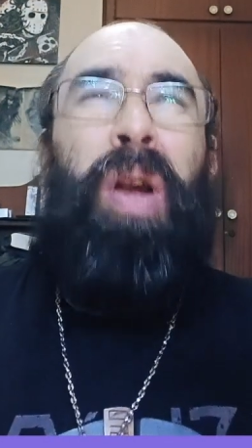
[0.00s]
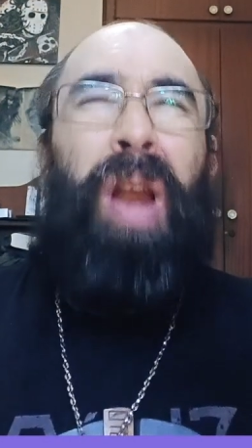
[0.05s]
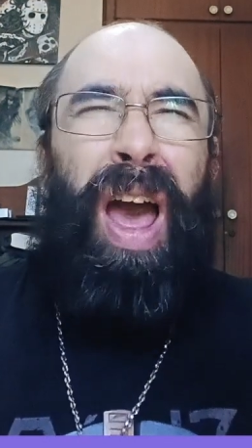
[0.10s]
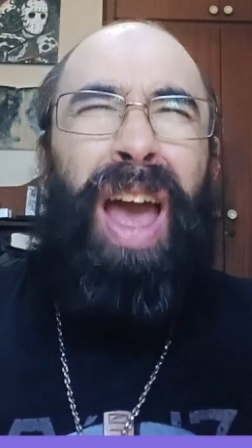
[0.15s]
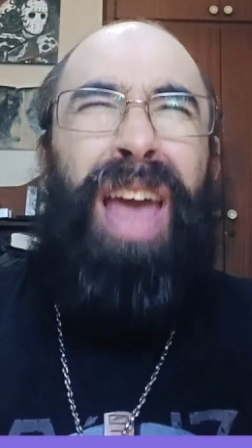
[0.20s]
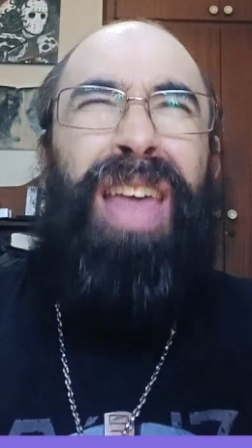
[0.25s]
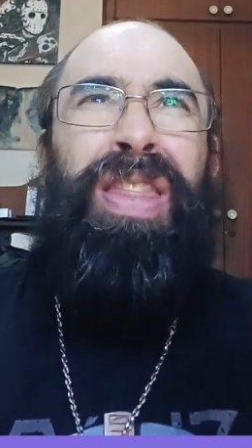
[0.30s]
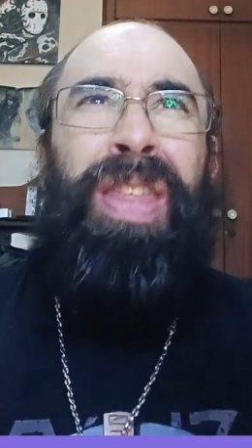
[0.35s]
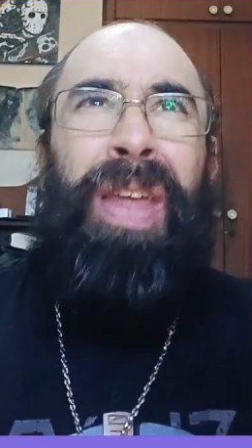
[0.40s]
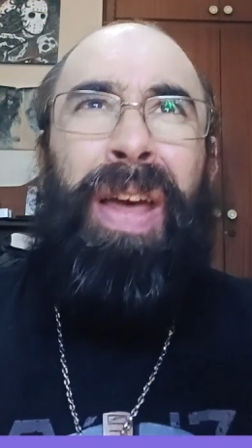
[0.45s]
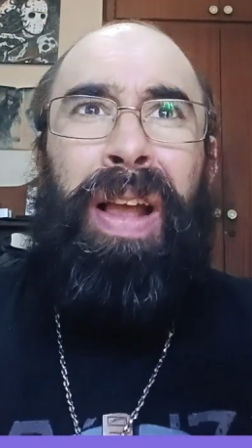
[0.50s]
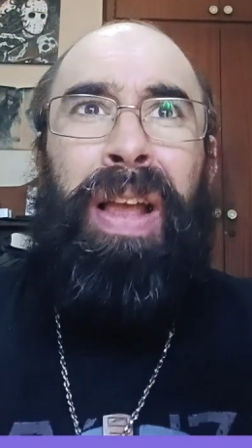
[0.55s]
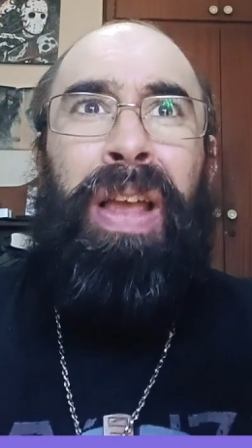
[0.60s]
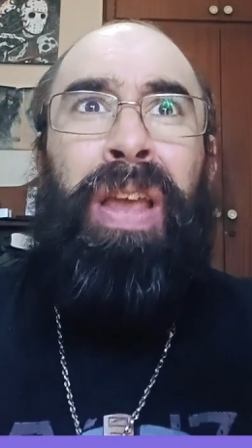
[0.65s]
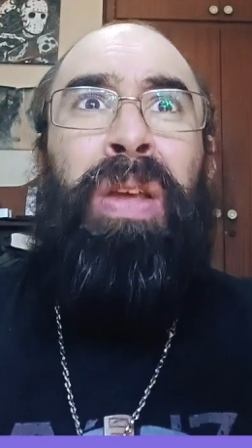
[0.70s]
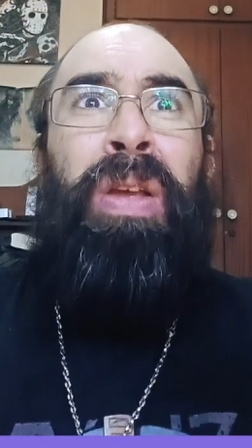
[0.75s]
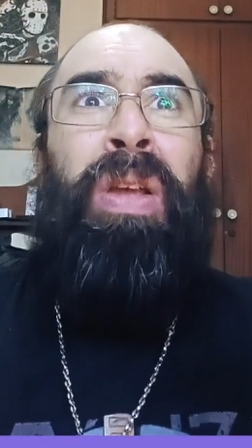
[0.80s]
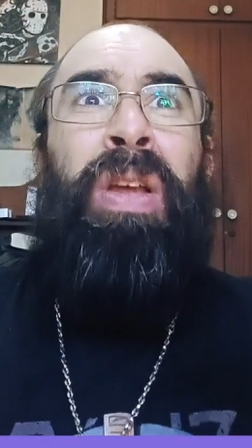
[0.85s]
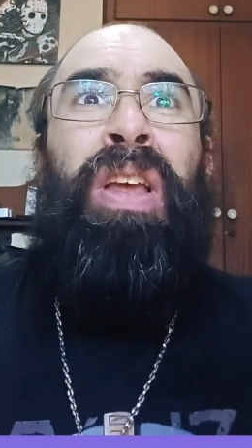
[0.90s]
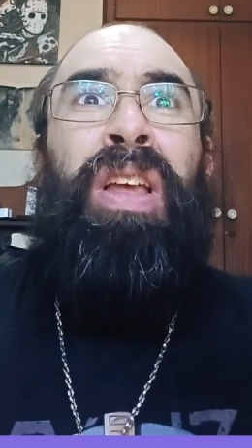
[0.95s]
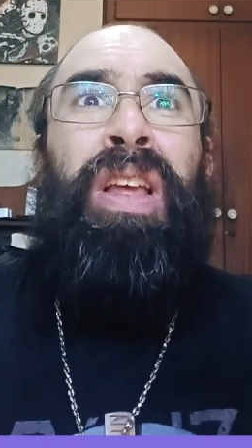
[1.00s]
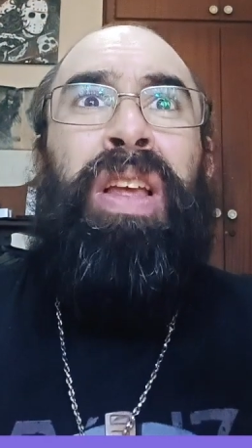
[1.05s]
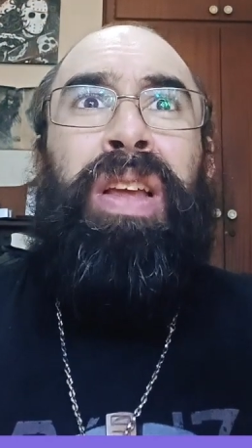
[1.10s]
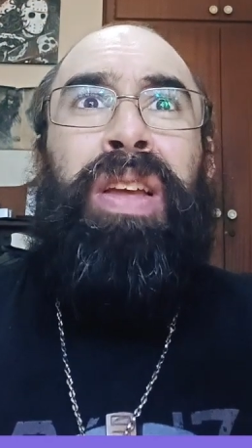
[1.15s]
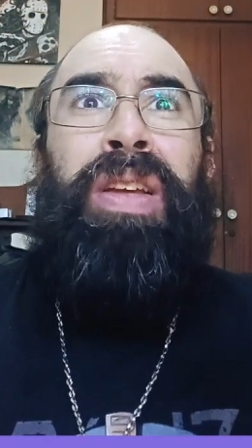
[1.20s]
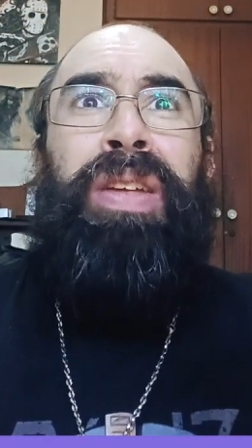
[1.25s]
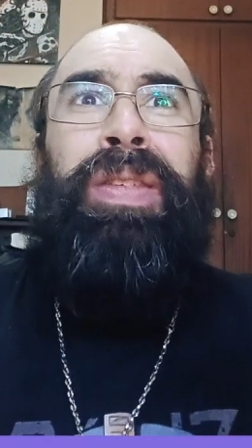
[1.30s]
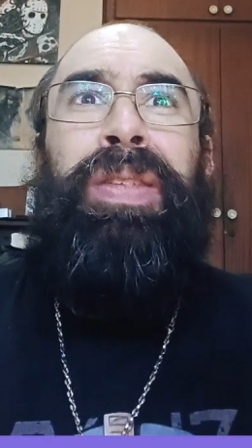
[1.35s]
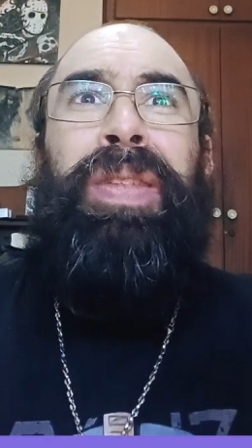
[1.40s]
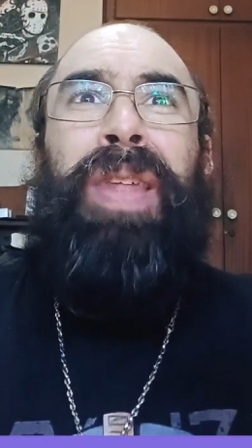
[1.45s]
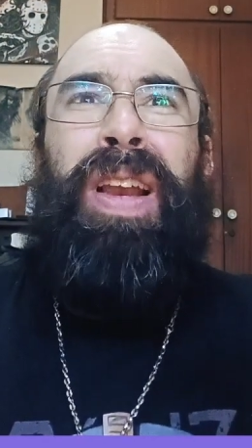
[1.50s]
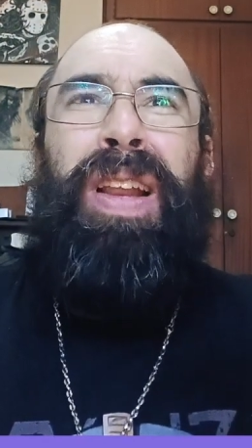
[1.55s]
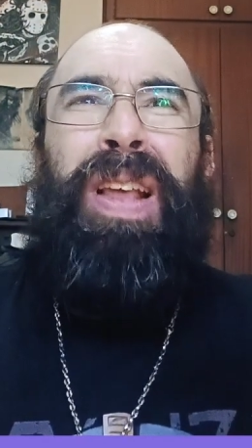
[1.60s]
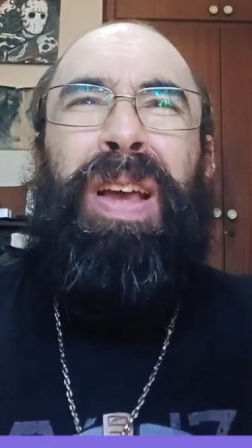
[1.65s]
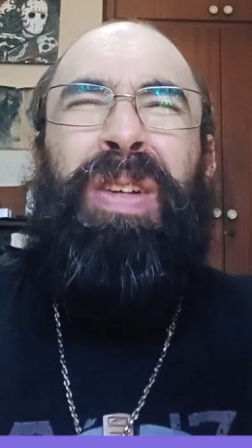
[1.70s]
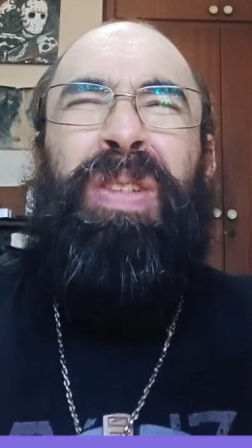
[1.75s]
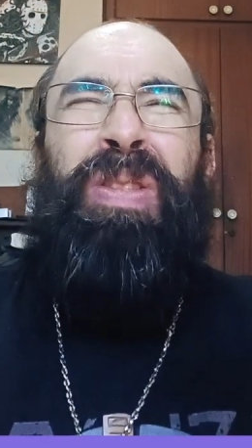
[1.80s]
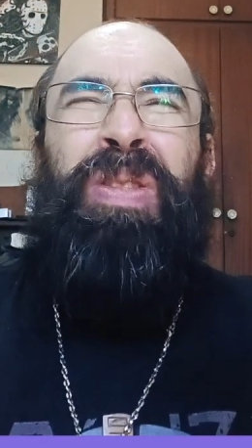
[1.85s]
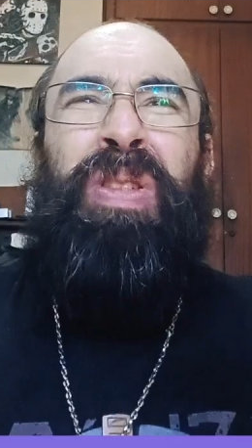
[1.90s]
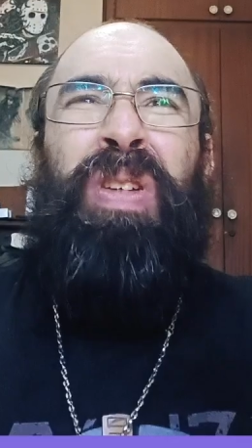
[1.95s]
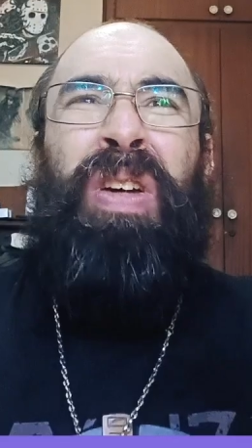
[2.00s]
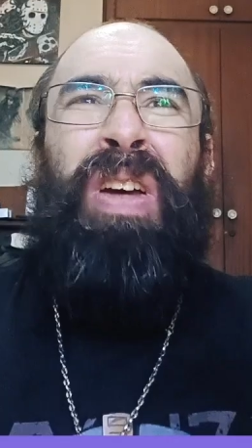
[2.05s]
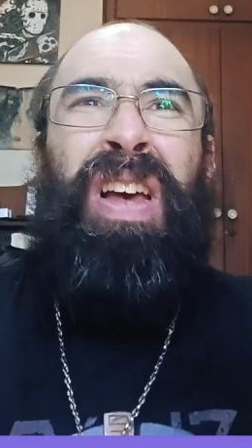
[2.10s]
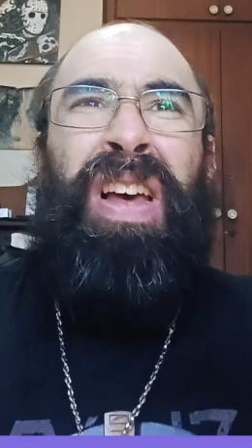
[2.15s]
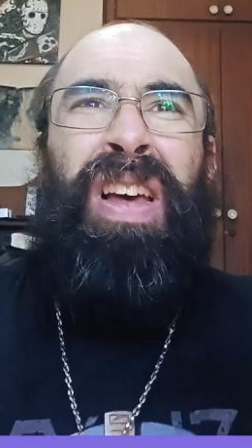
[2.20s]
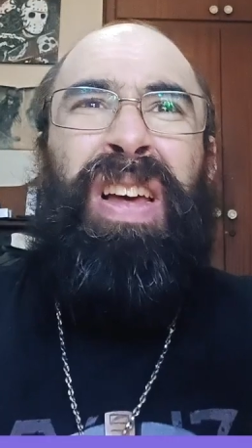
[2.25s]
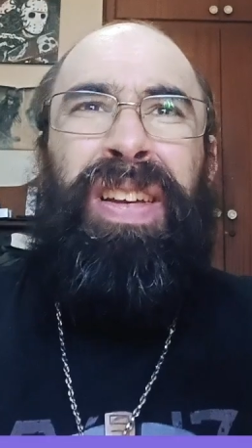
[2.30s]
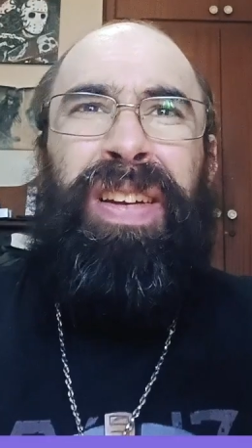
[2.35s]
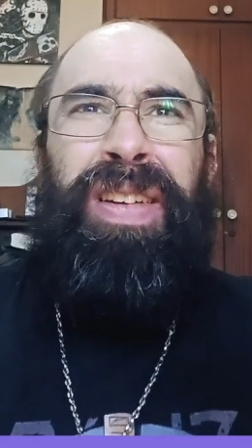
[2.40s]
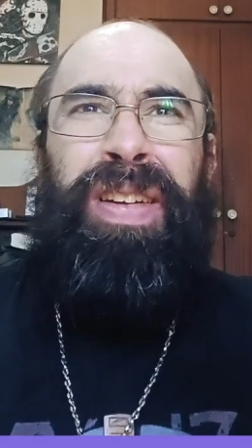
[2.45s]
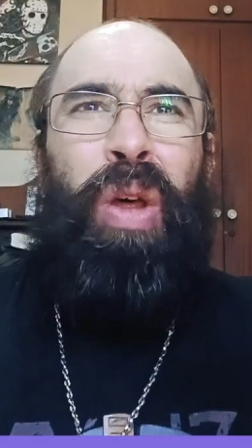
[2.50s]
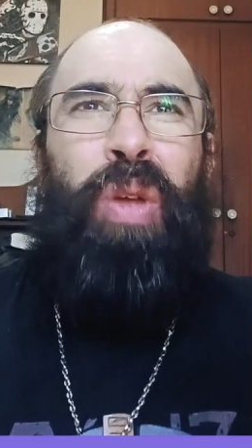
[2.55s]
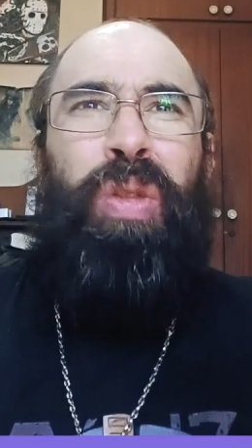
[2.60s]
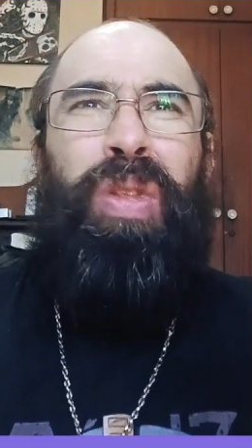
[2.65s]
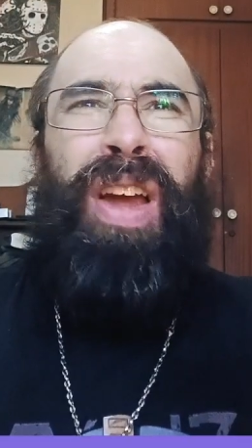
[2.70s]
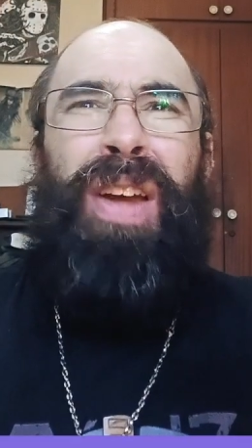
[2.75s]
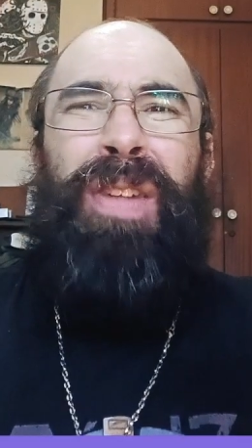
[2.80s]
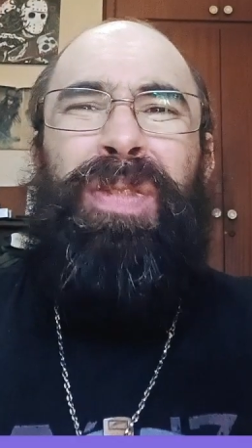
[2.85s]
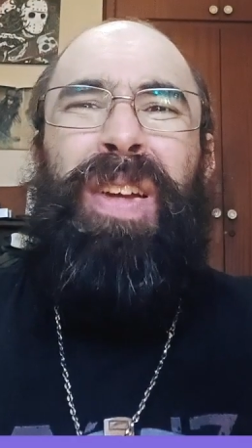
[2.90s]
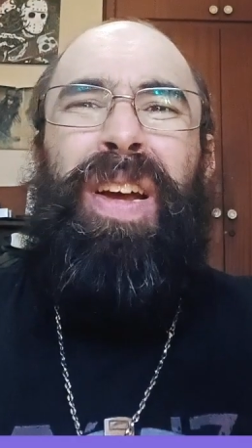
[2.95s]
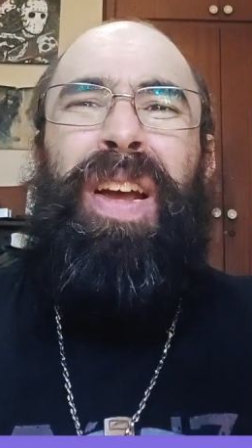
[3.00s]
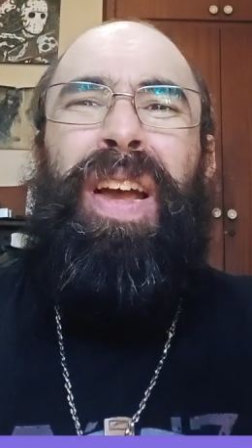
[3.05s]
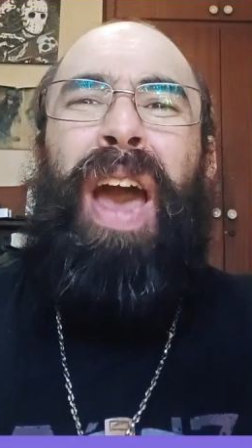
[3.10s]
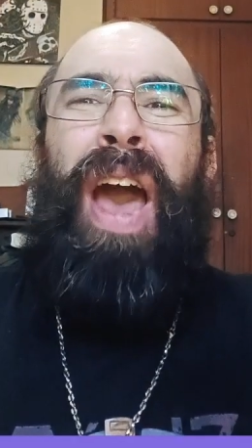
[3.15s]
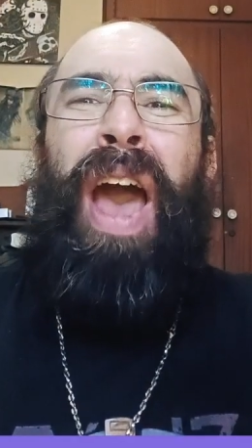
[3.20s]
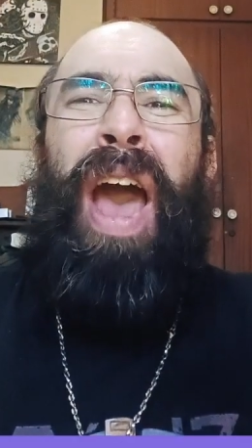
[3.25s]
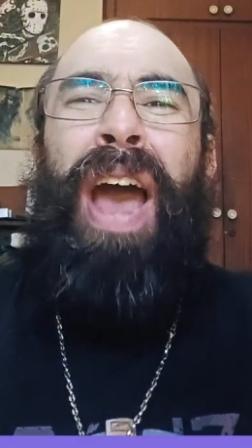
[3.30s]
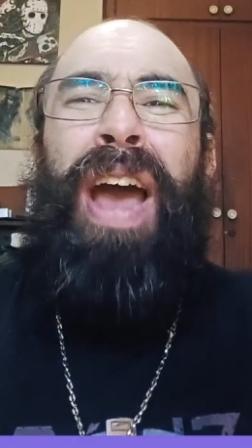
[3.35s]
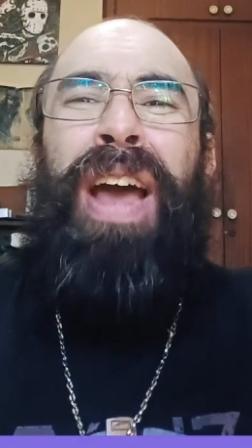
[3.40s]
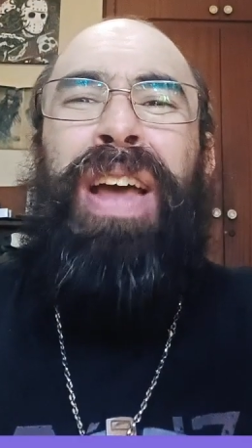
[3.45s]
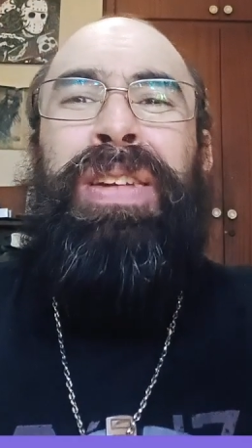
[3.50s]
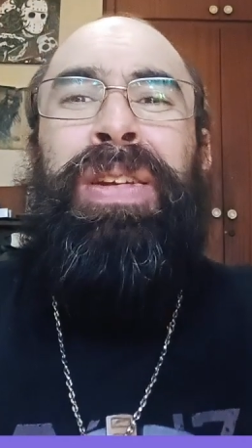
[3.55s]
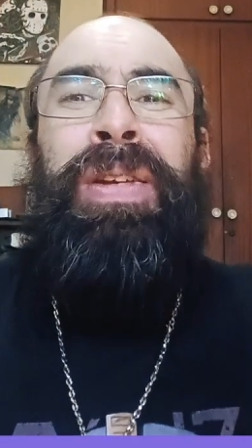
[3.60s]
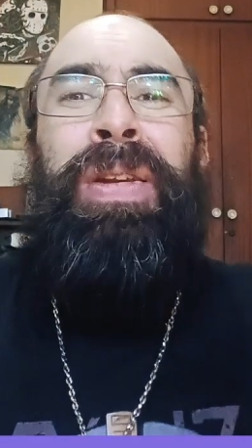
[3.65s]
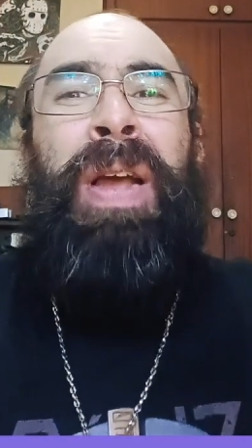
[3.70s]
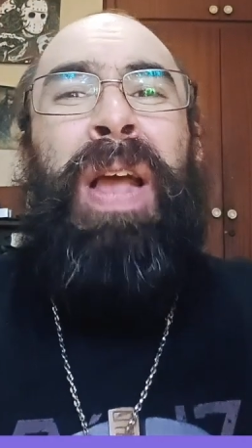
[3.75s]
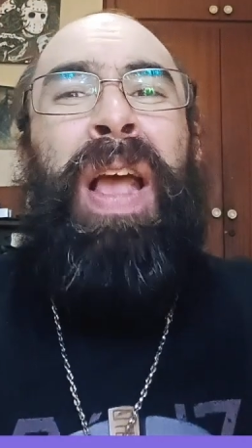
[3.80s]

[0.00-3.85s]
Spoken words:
I think is that if South Africa has